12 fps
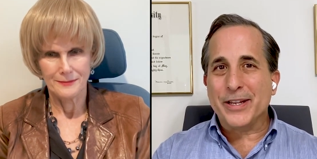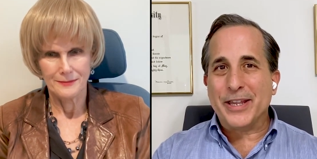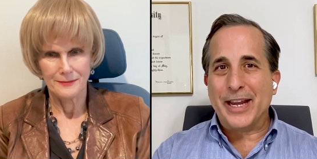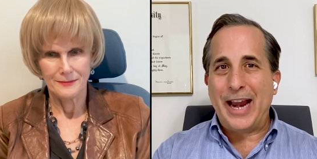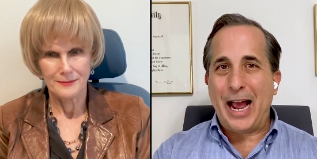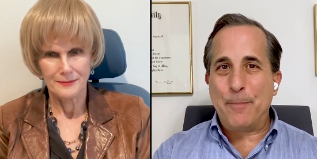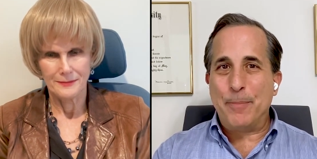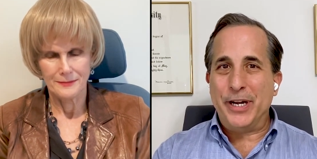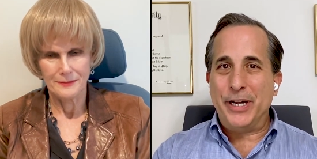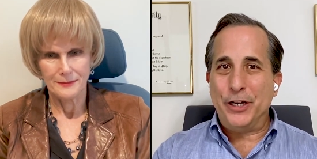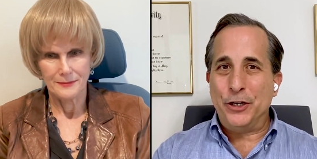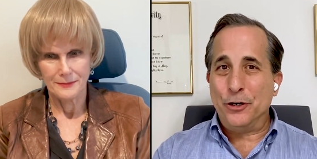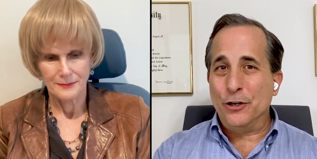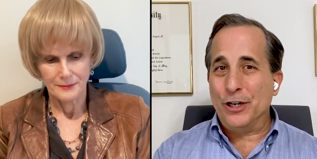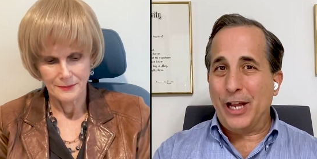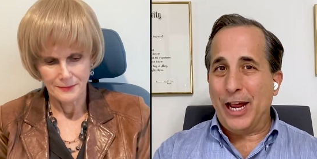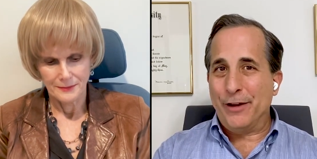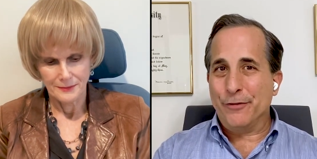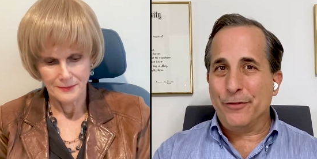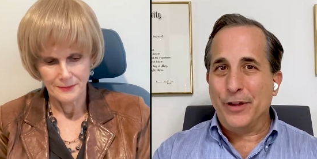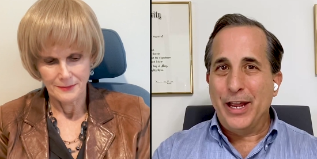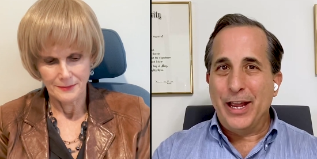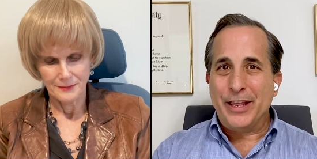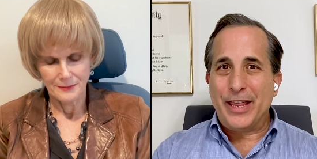Speaker 1: it that happened in your life
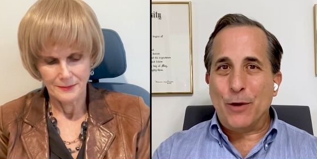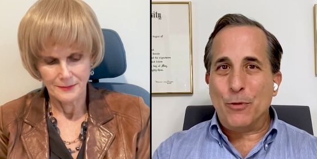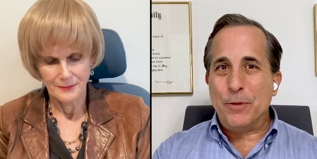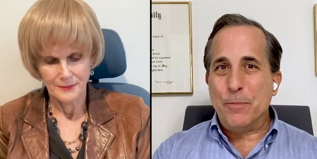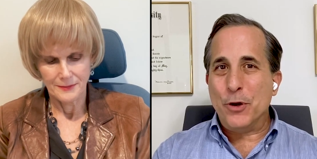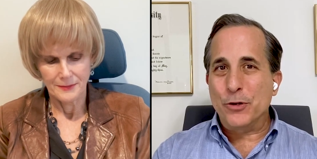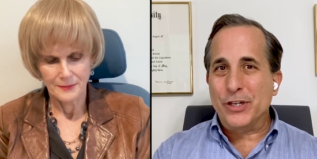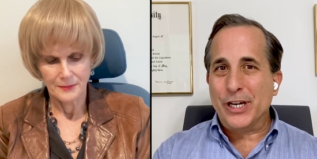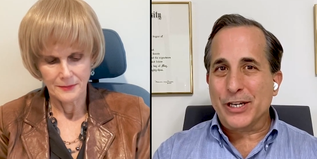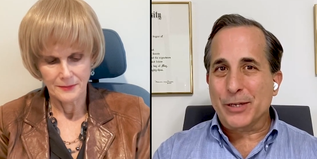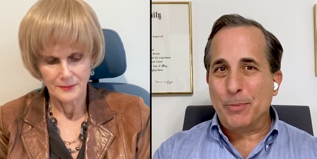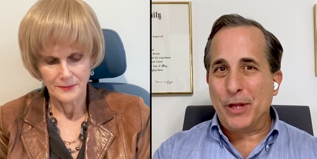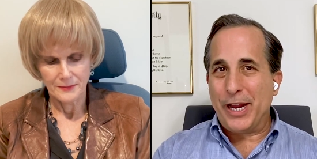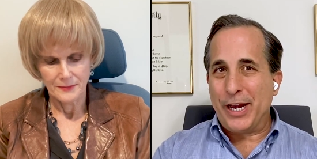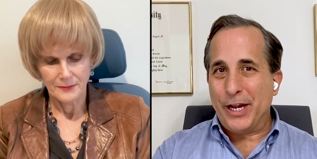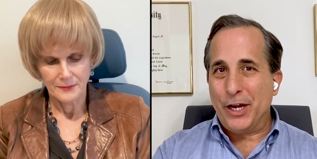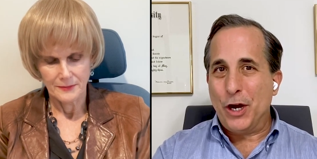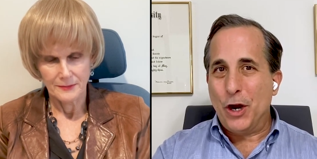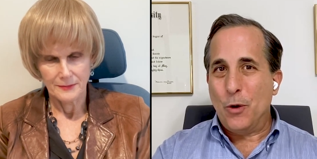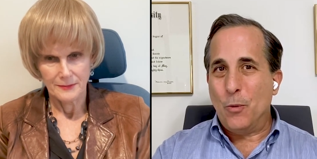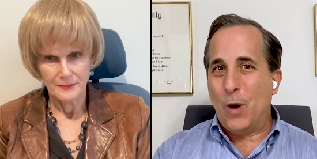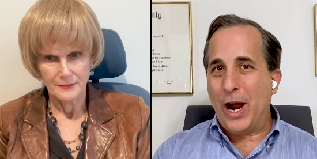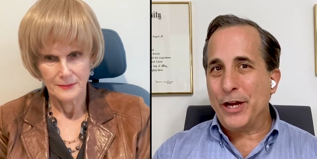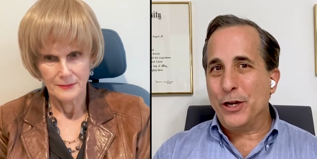that would most explain
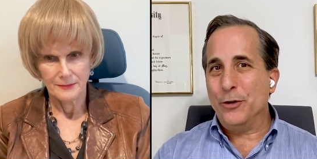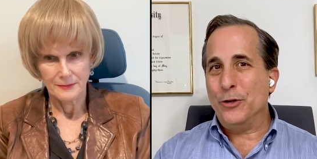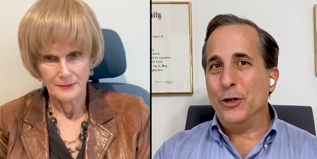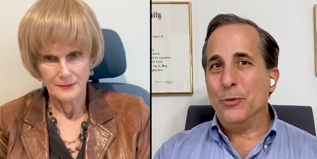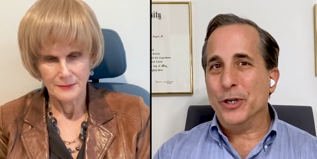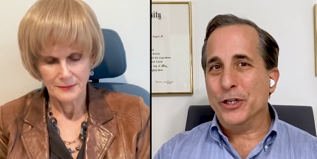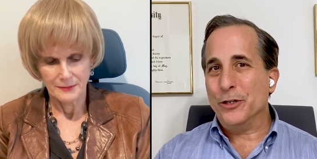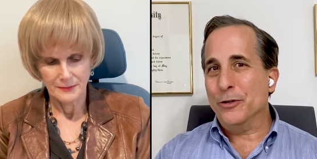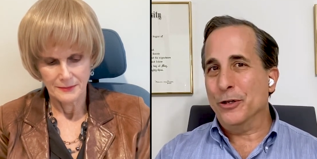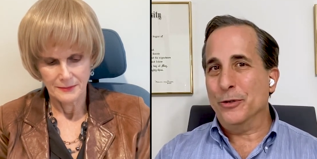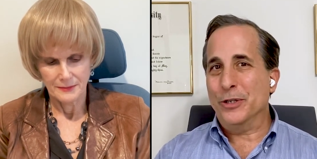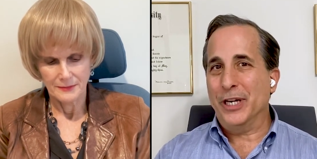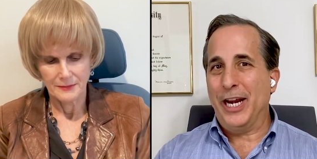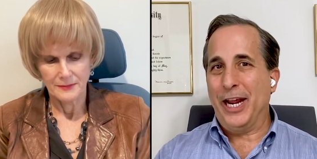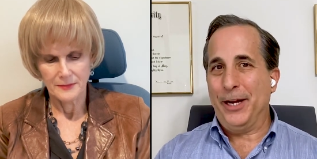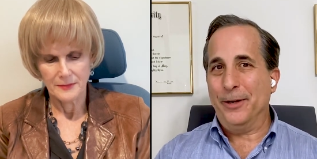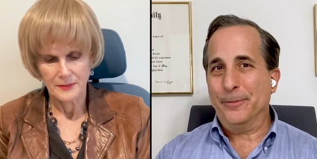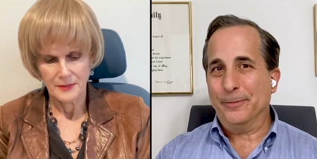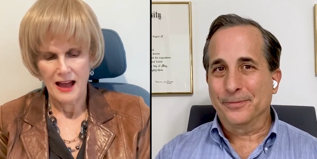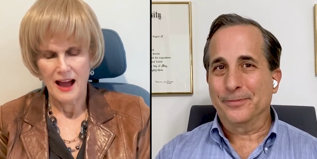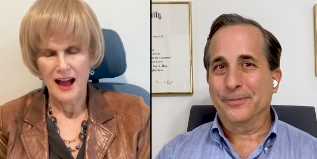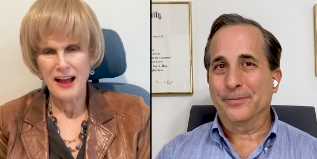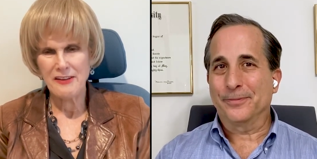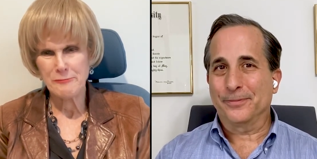why you do what you do today?
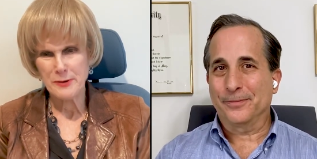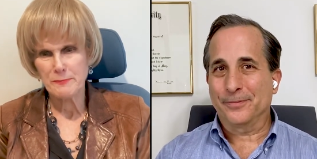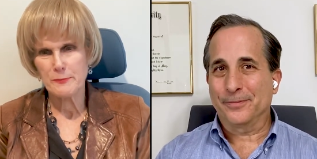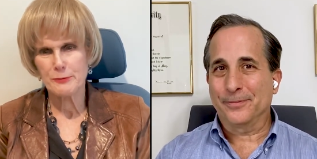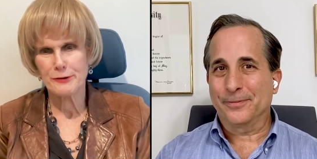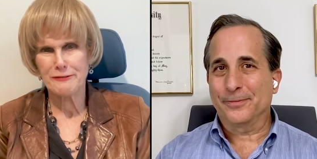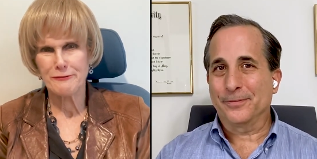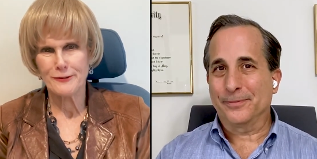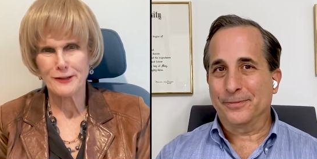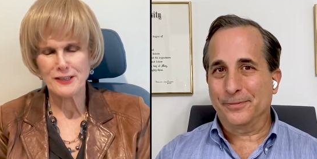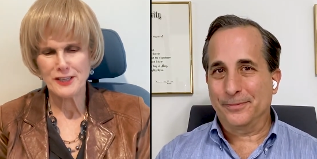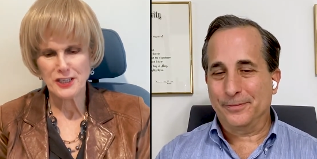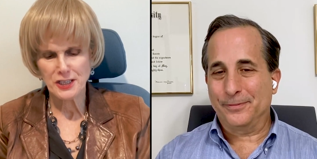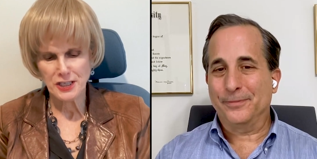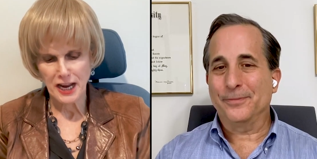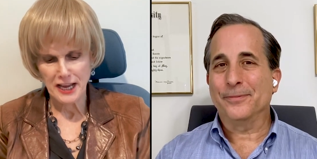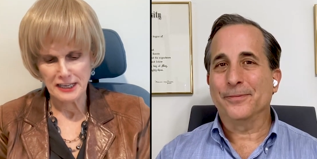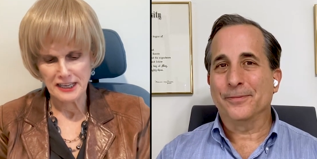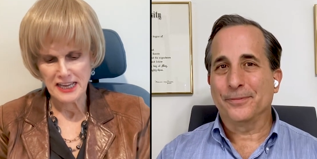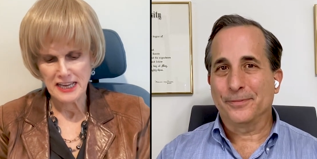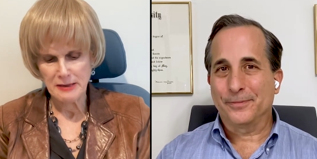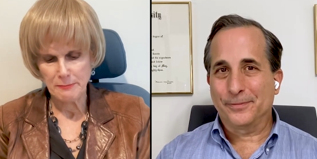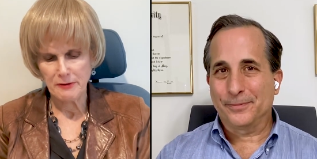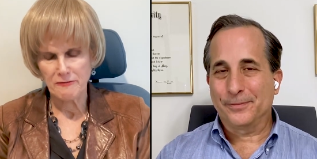
Speaker 2: I've been privileged, Jay, to
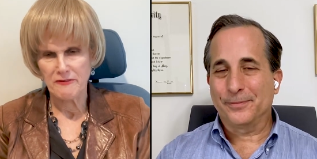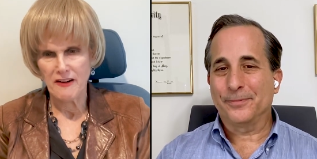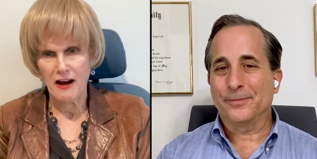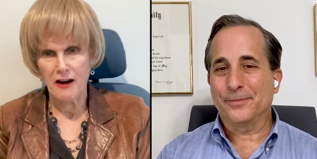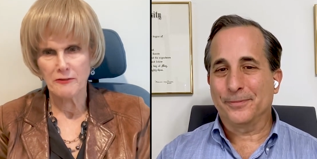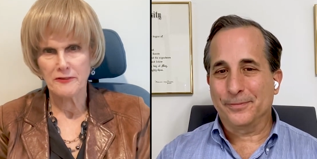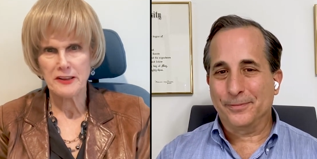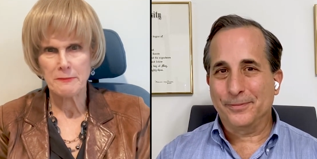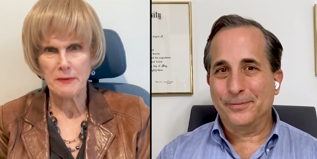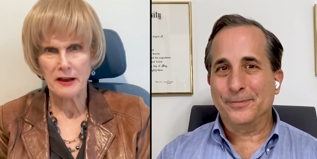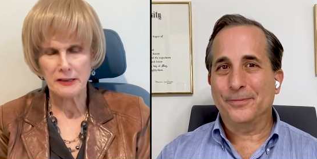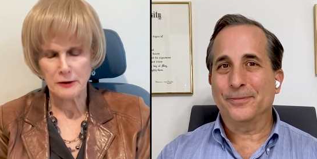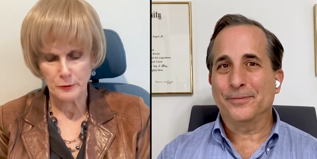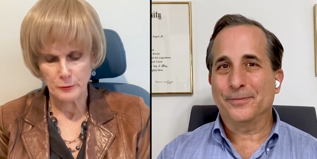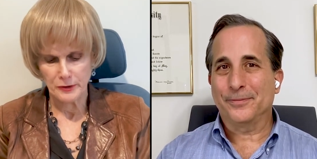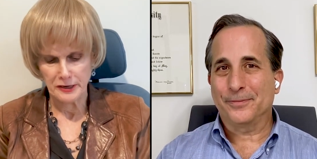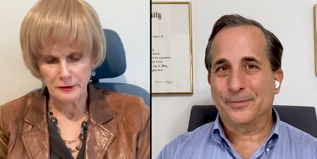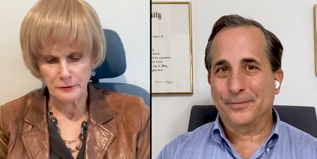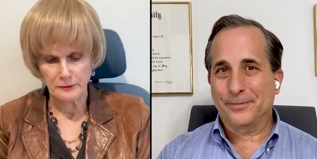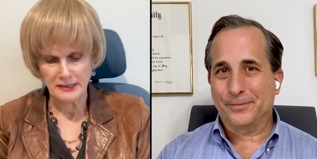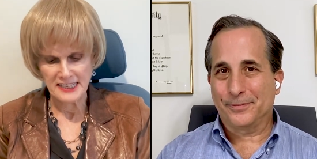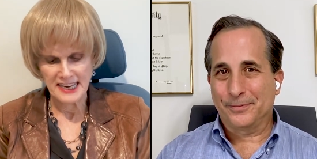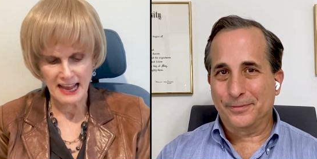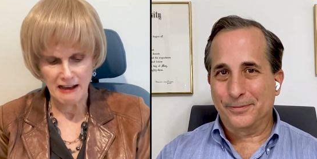keep evolving my career
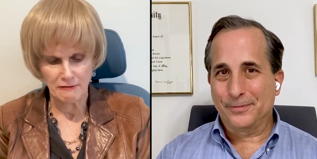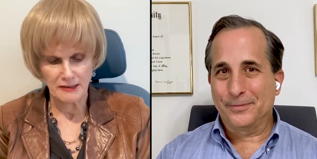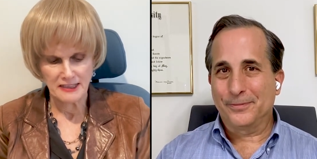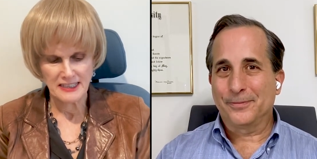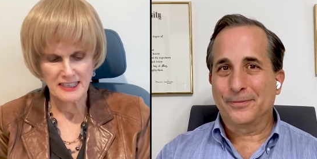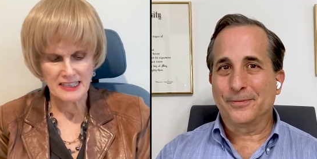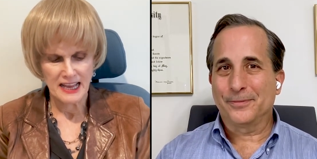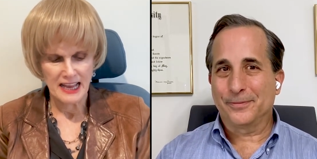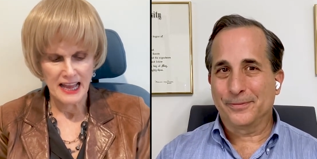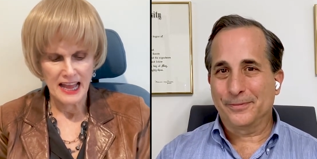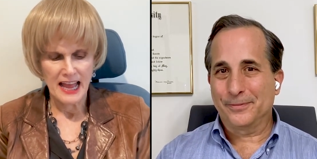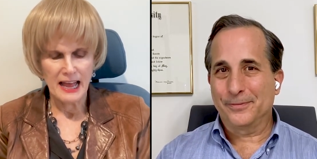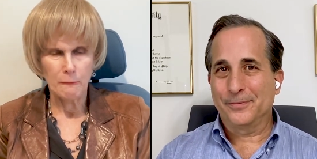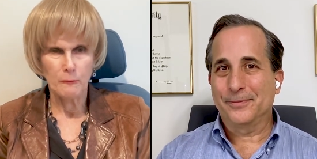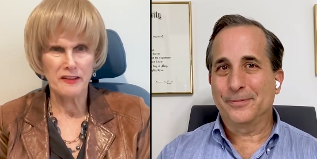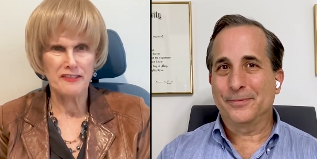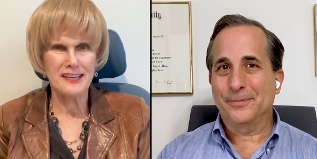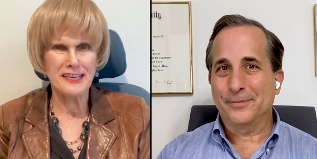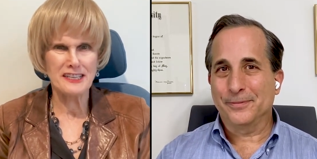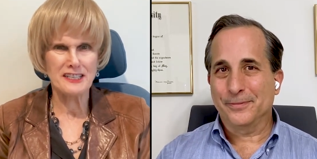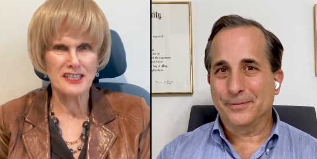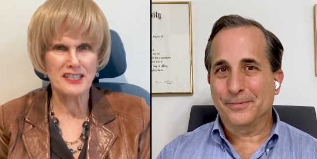and talents with each